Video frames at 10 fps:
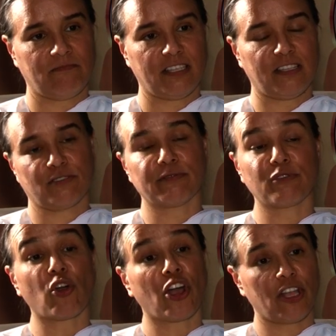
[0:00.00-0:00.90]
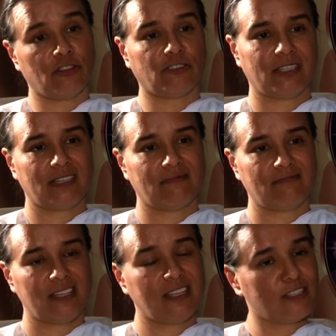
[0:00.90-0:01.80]
is of royalty.
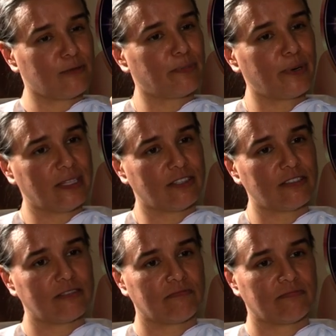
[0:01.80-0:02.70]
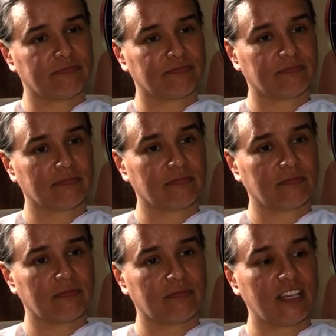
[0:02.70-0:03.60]
He is a prince.
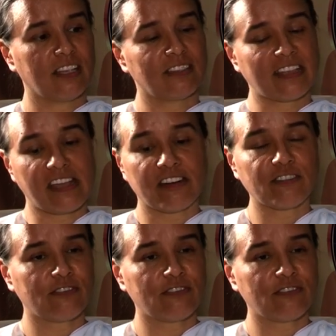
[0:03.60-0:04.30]
He is heir